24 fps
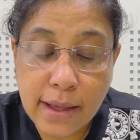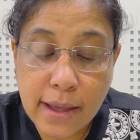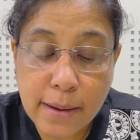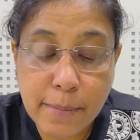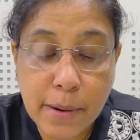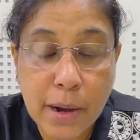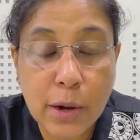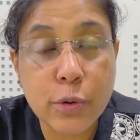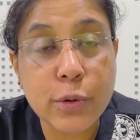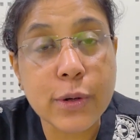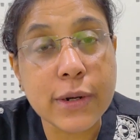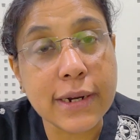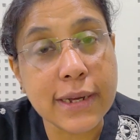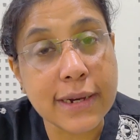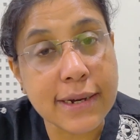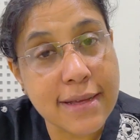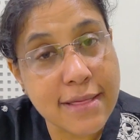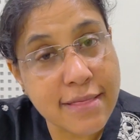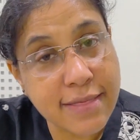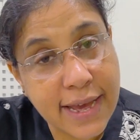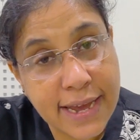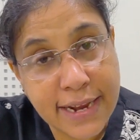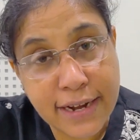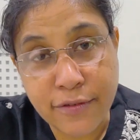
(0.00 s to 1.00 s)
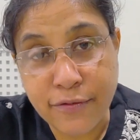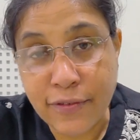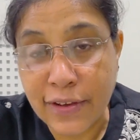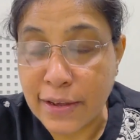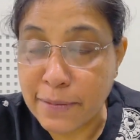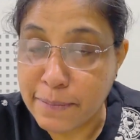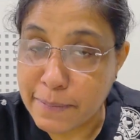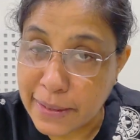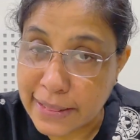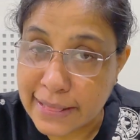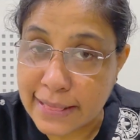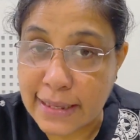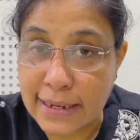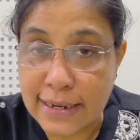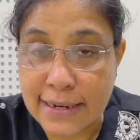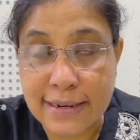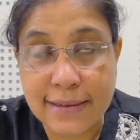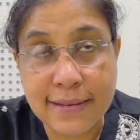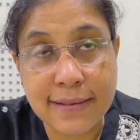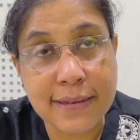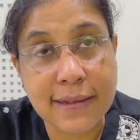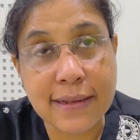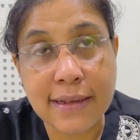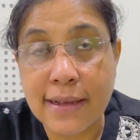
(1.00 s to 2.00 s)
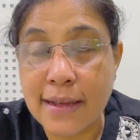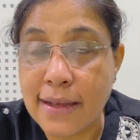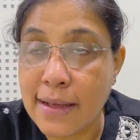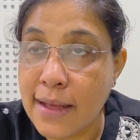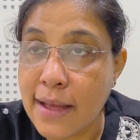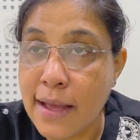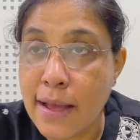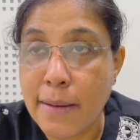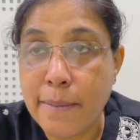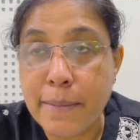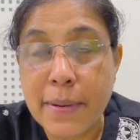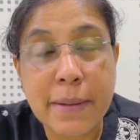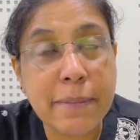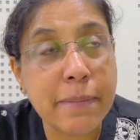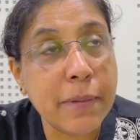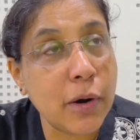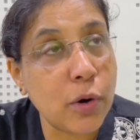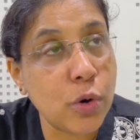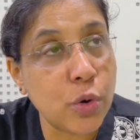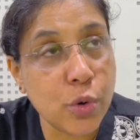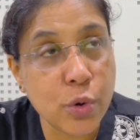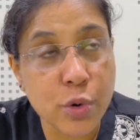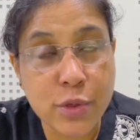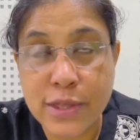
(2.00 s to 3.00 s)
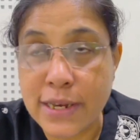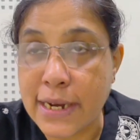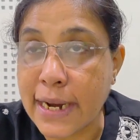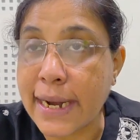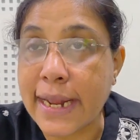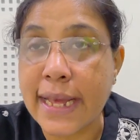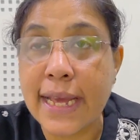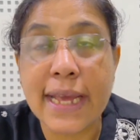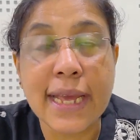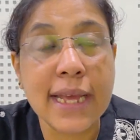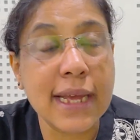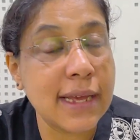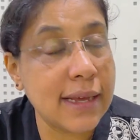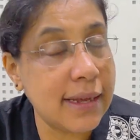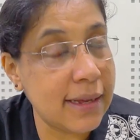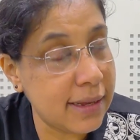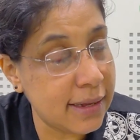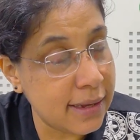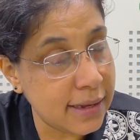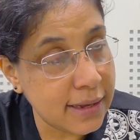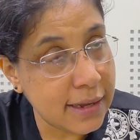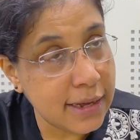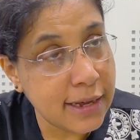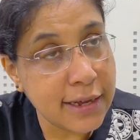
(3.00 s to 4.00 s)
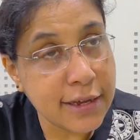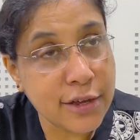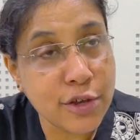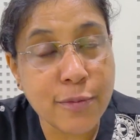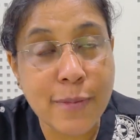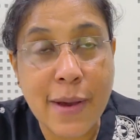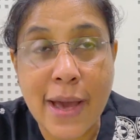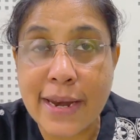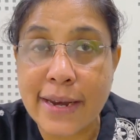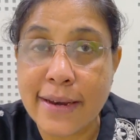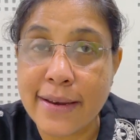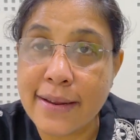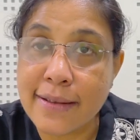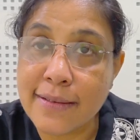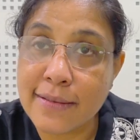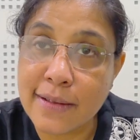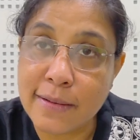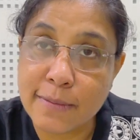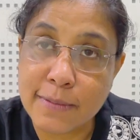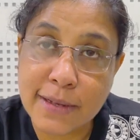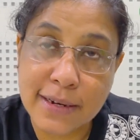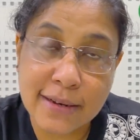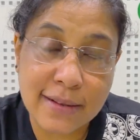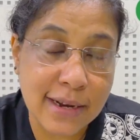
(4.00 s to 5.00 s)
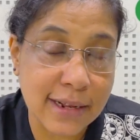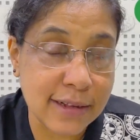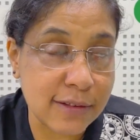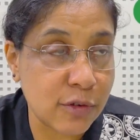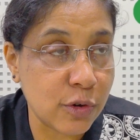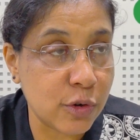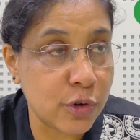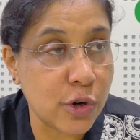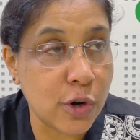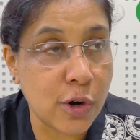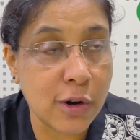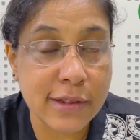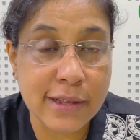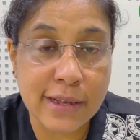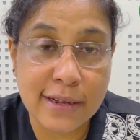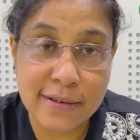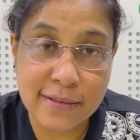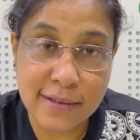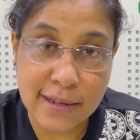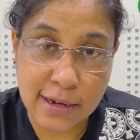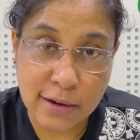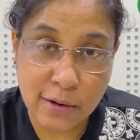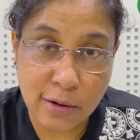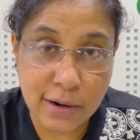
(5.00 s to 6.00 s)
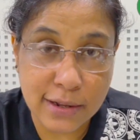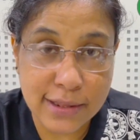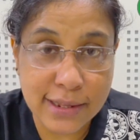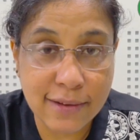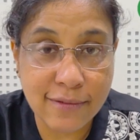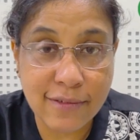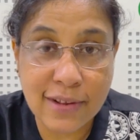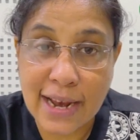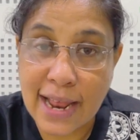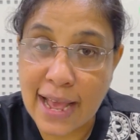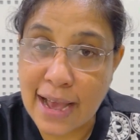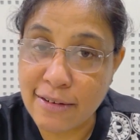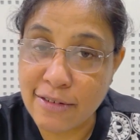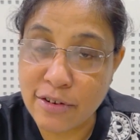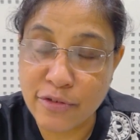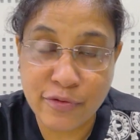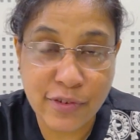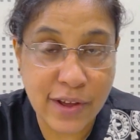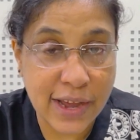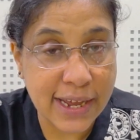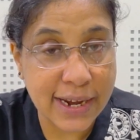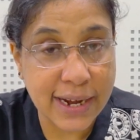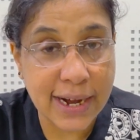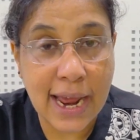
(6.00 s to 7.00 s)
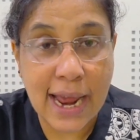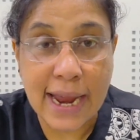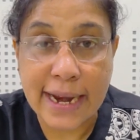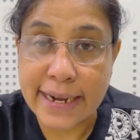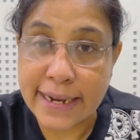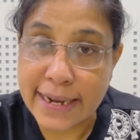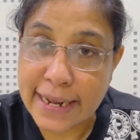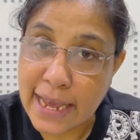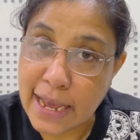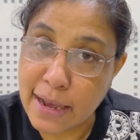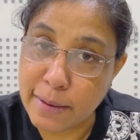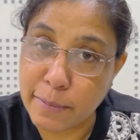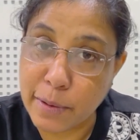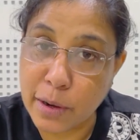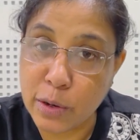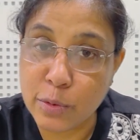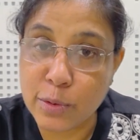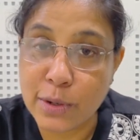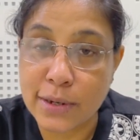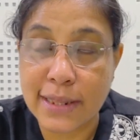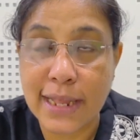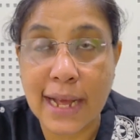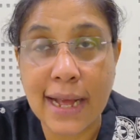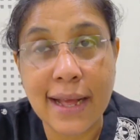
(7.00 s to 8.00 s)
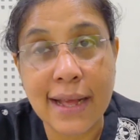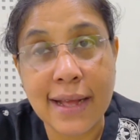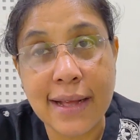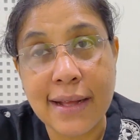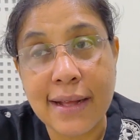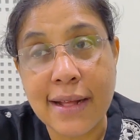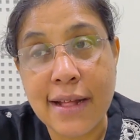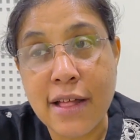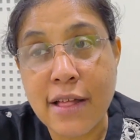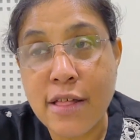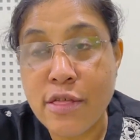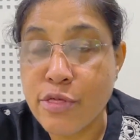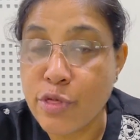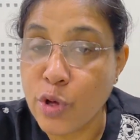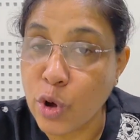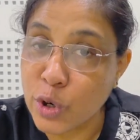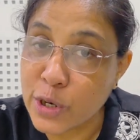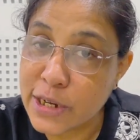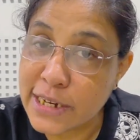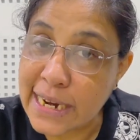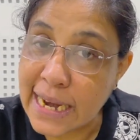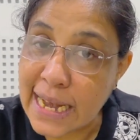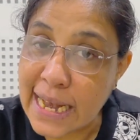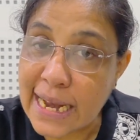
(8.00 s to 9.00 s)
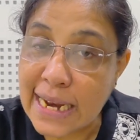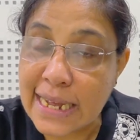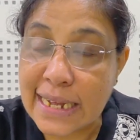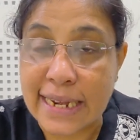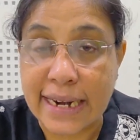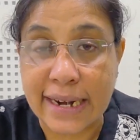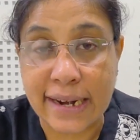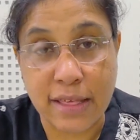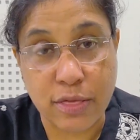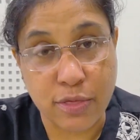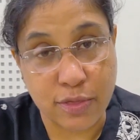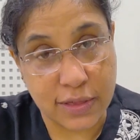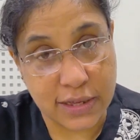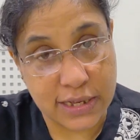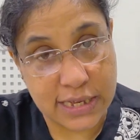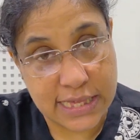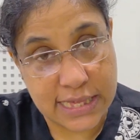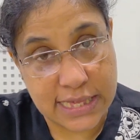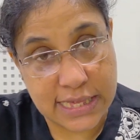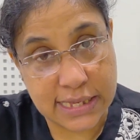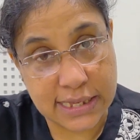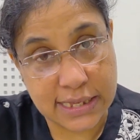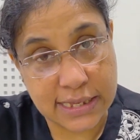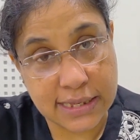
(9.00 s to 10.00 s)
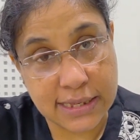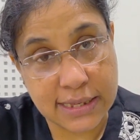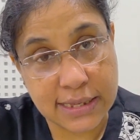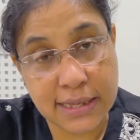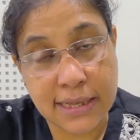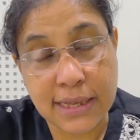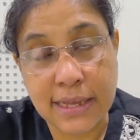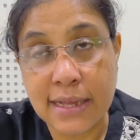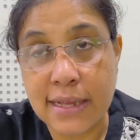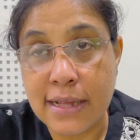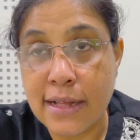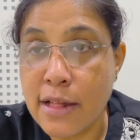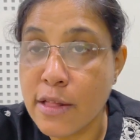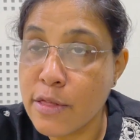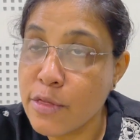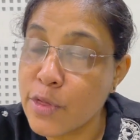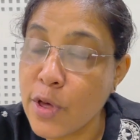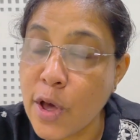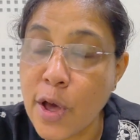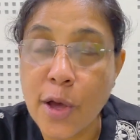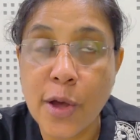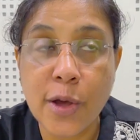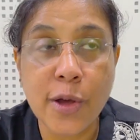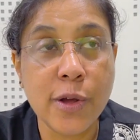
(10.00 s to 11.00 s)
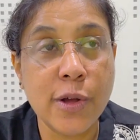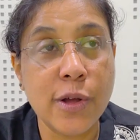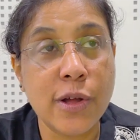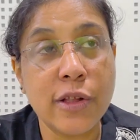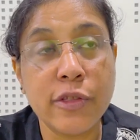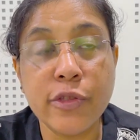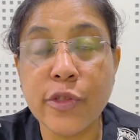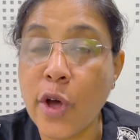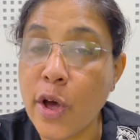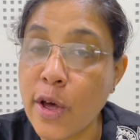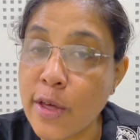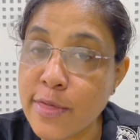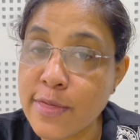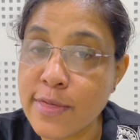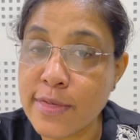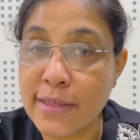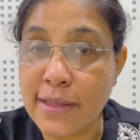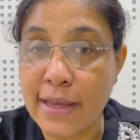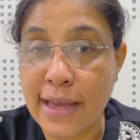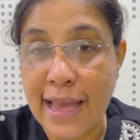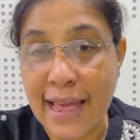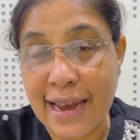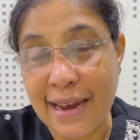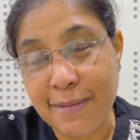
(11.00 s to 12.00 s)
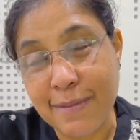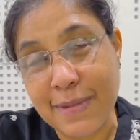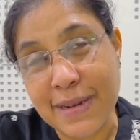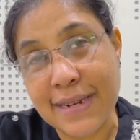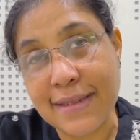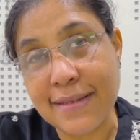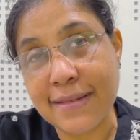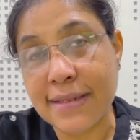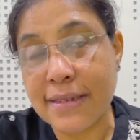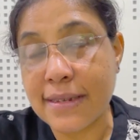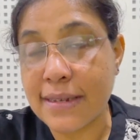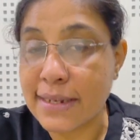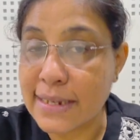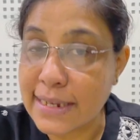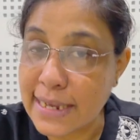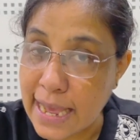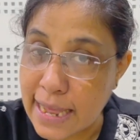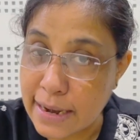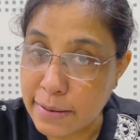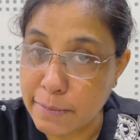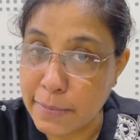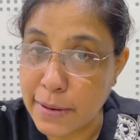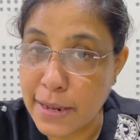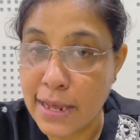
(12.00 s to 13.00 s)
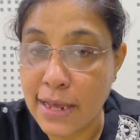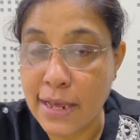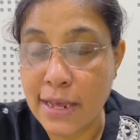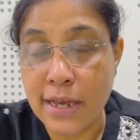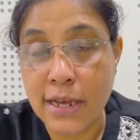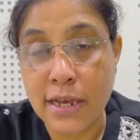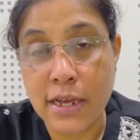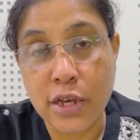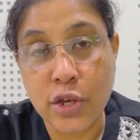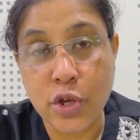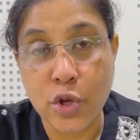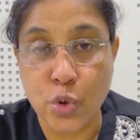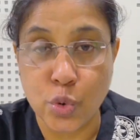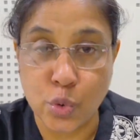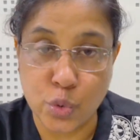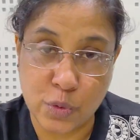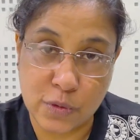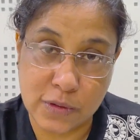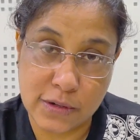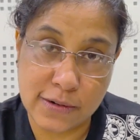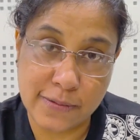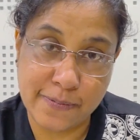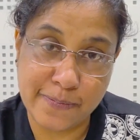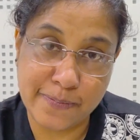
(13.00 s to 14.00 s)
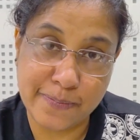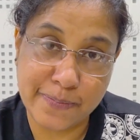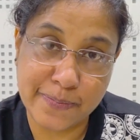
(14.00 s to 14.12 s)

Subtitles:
about scientific methods, people who study humanities subjects like sociology and psychology will have a fair idea about the social research. So those elements can be used.